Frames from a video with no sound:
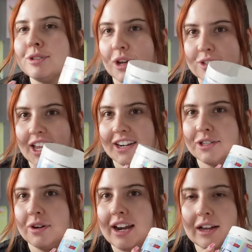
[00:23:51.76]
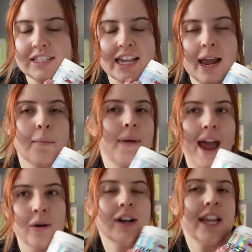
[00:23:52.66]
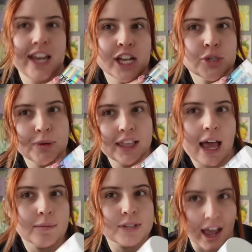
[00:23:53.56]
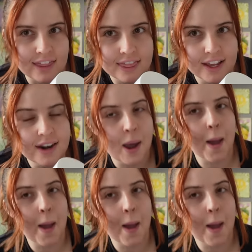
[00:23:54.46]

so excited to announce that I am now an E H P Labs athlete.